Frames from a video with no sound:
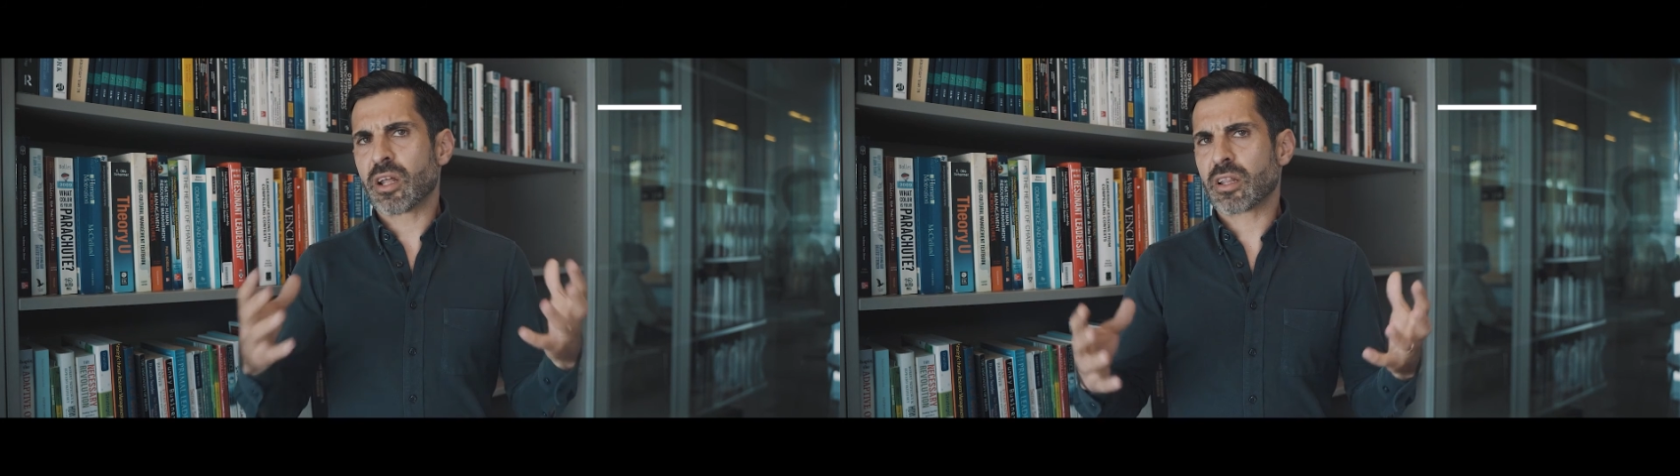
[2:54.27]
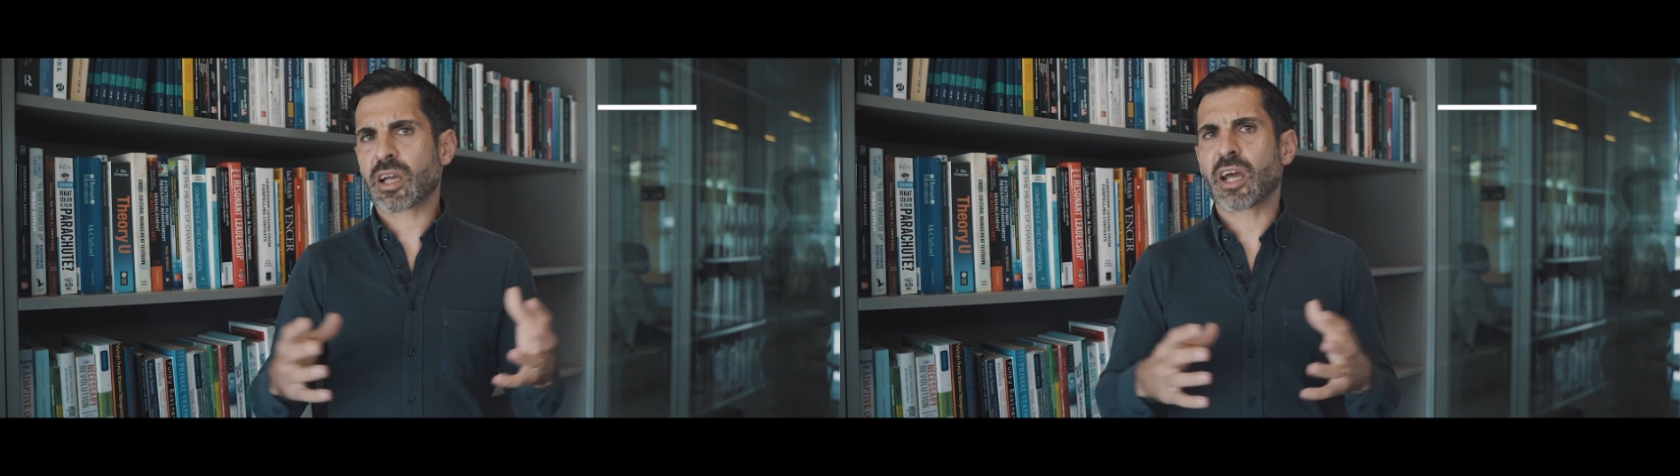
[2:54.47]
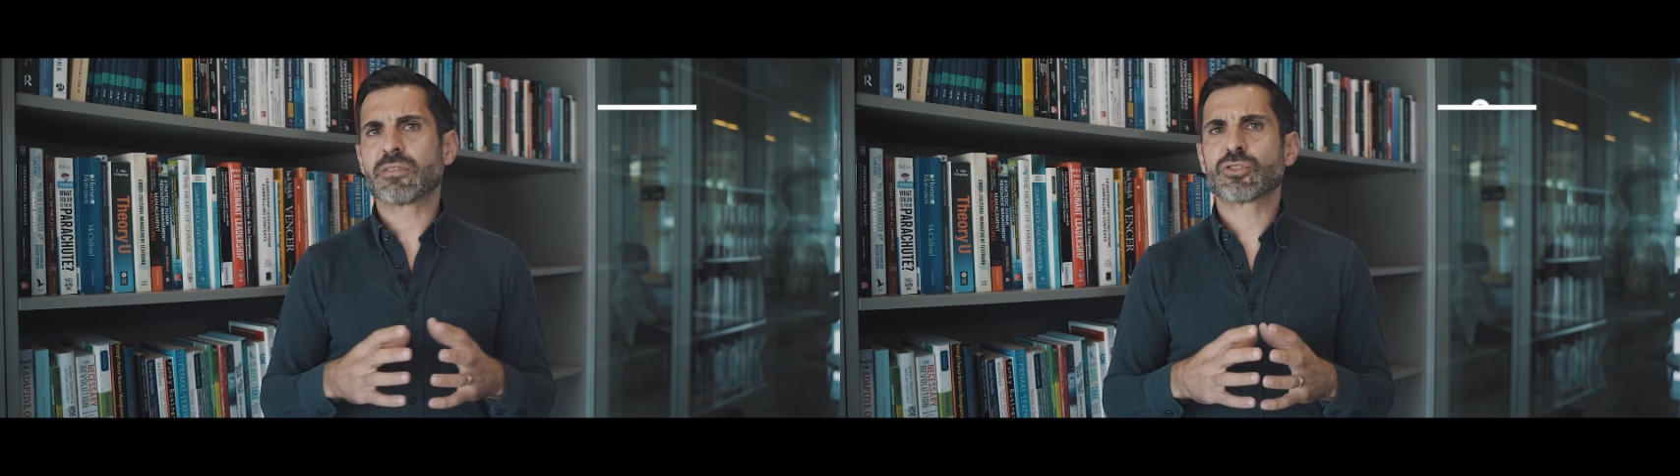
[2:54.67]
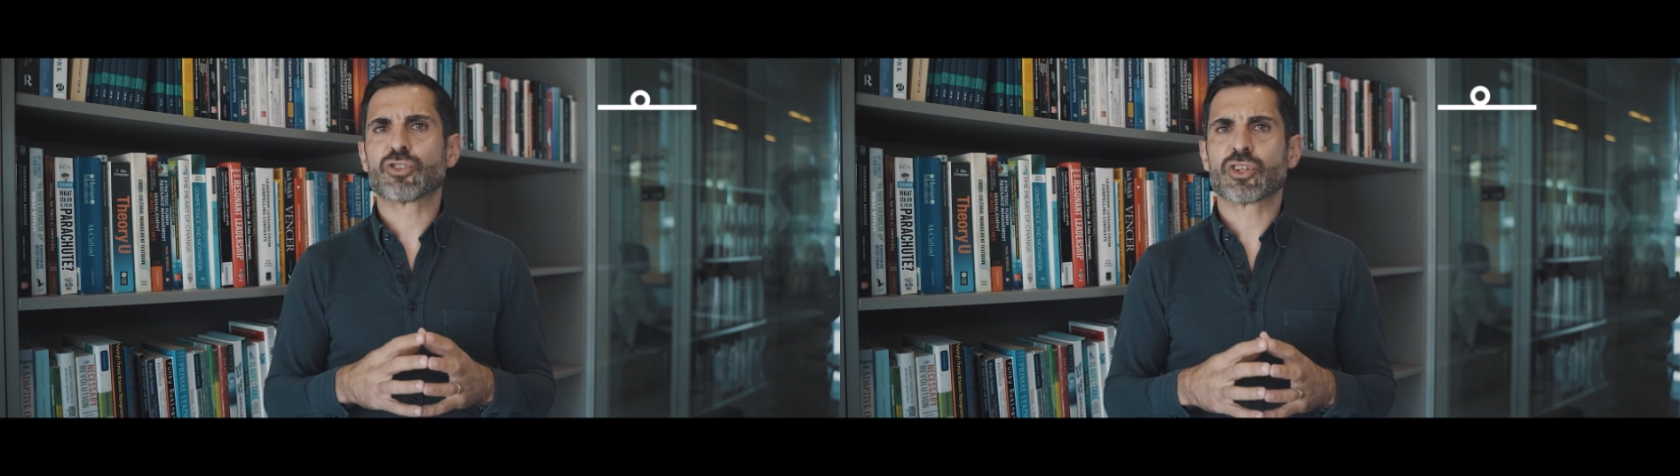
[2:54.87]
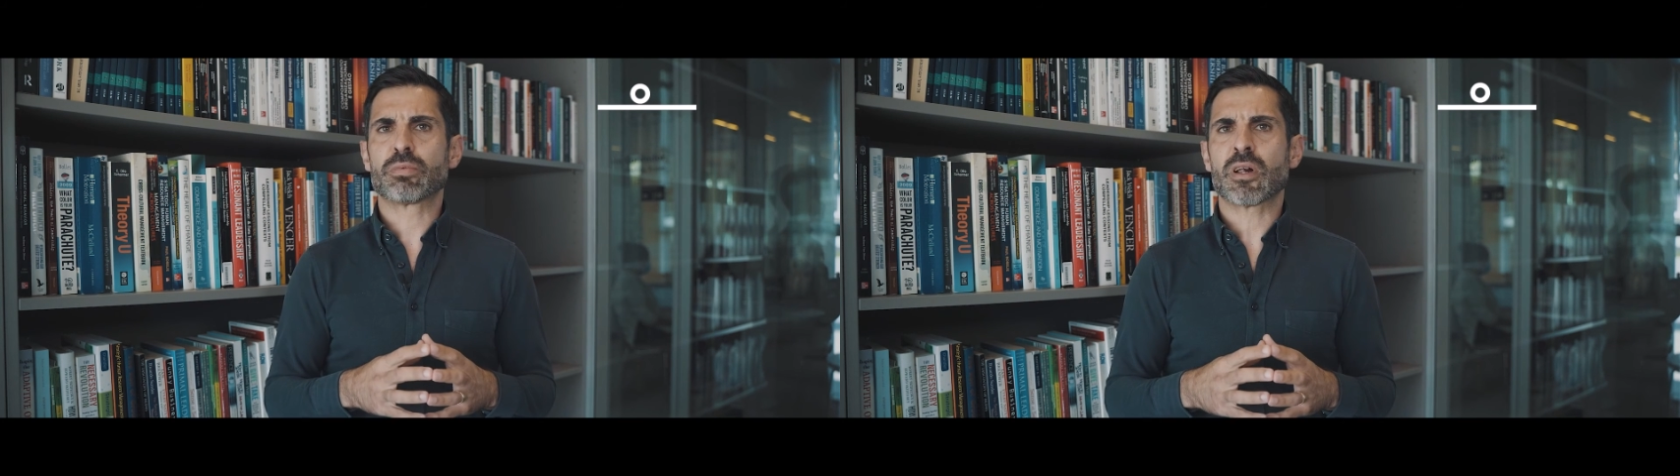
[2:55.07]
other kind of
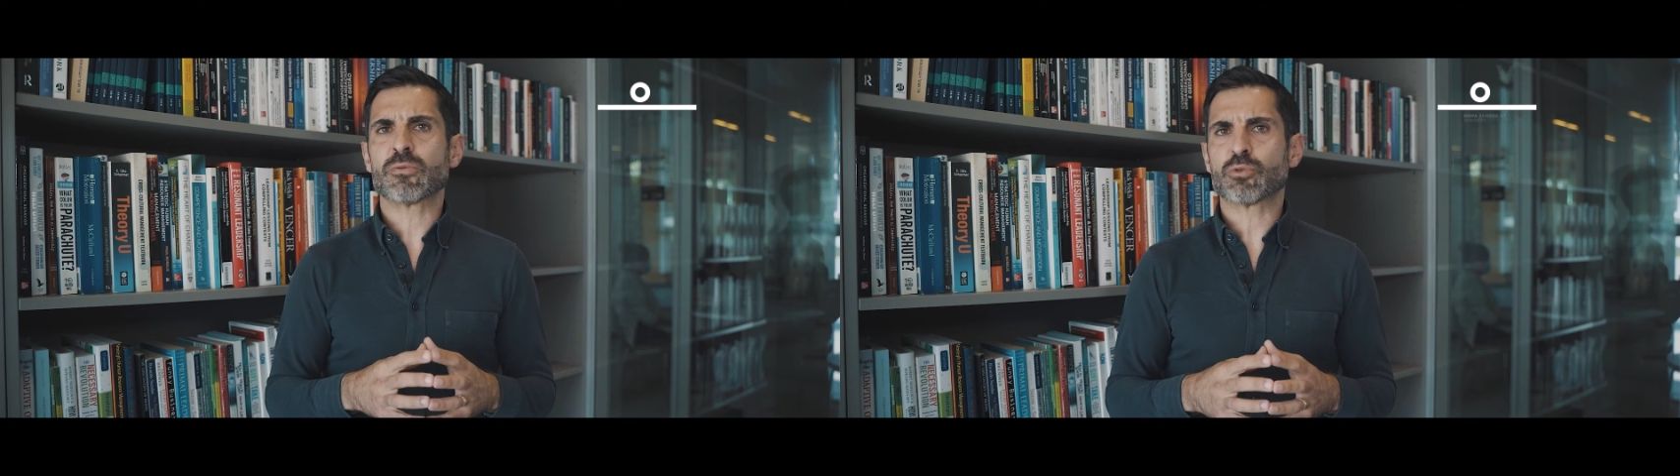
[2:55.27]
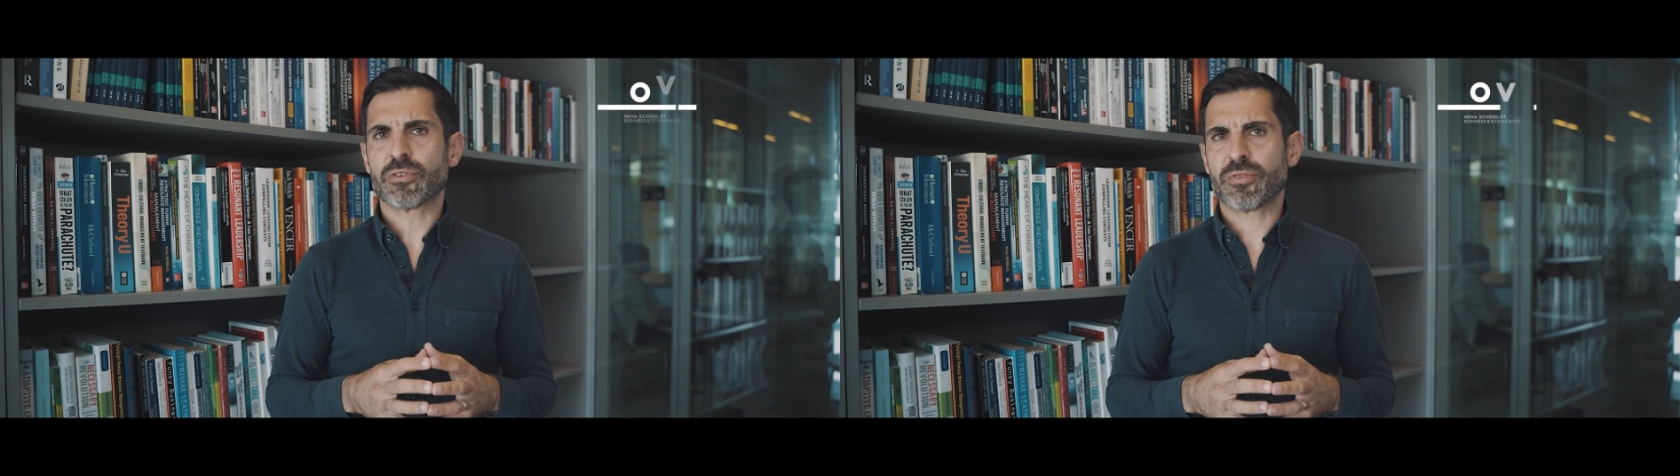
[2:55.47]
social problems we're